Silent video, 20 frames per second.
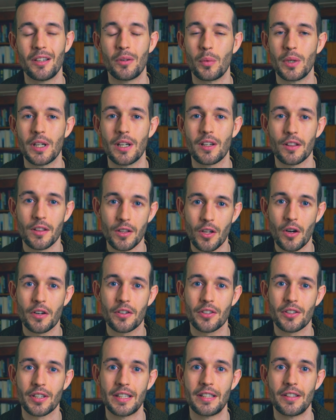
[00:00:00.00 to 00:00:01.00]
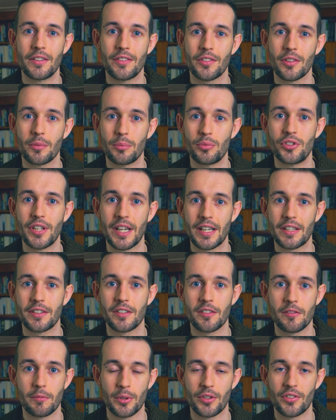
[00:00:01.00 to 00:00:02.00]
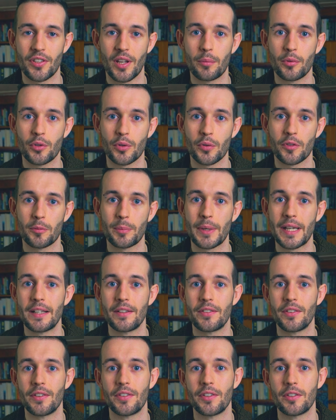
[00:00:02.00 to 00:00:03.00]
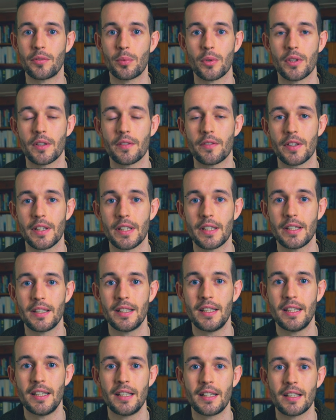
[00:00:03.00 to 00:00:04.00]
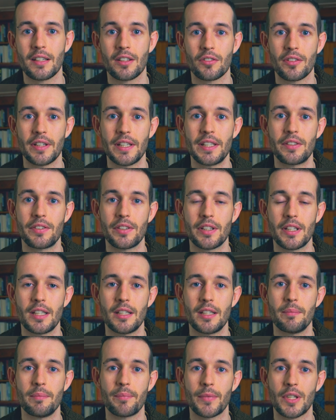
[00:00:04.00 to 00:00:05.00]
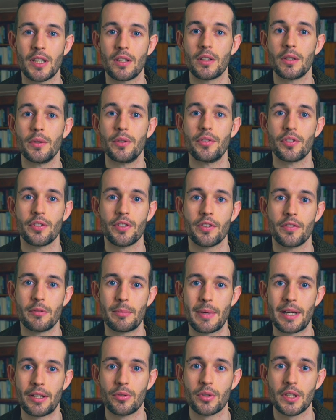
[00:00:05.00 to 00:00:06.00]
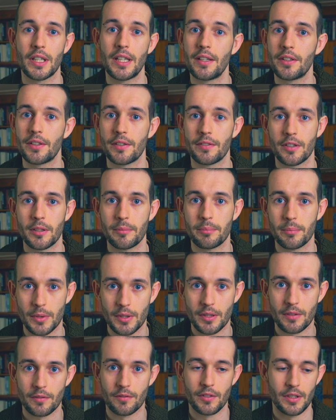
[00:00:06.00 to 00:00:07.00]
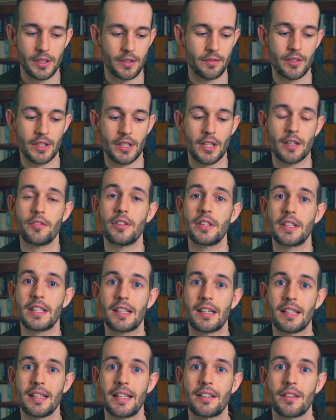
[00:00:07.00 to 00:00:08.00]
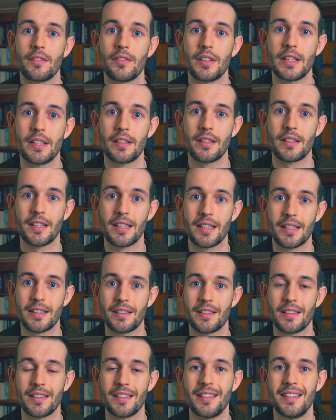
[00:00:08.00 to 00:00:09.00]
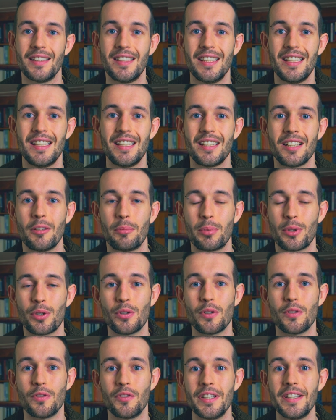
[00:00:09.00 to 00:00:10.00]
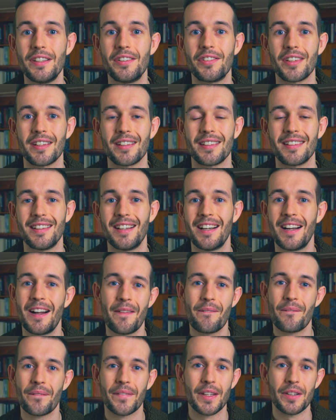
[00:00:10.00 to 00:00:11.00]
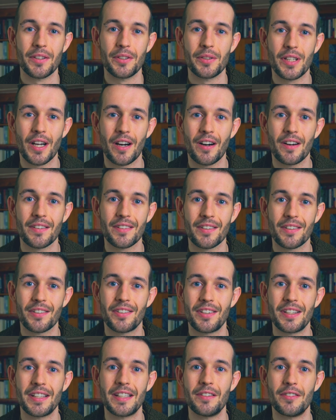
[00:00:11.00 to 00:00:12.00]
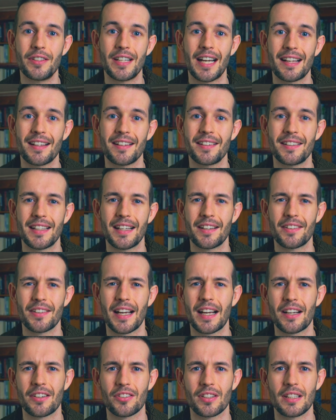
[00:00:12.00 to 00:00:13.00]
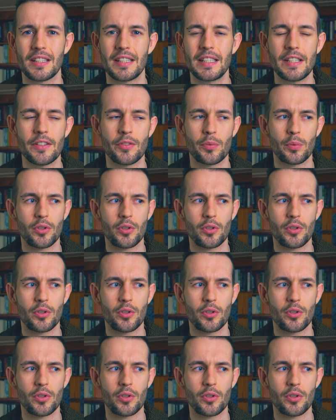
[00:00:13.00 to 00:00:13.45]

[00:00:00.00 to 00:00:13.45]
We are locked in subjective perceptual space. This is one of the great conclusions of Immanuel Kant, if I'm recovering it collectively on like the pure reason, that you can't see reality as it actually is.